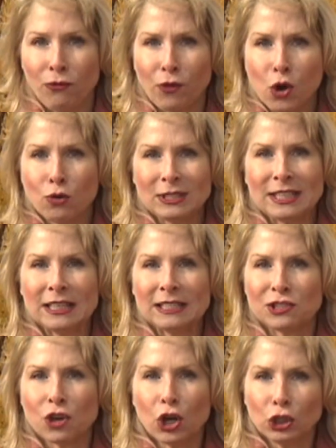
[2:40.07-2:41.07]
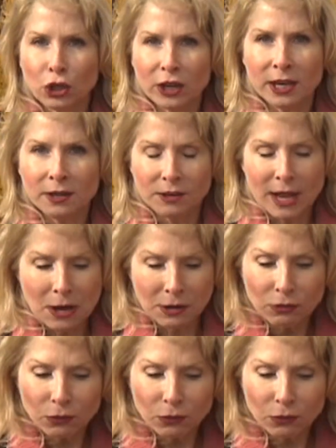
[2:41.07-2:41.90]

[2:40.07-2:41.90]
folks, is start looking down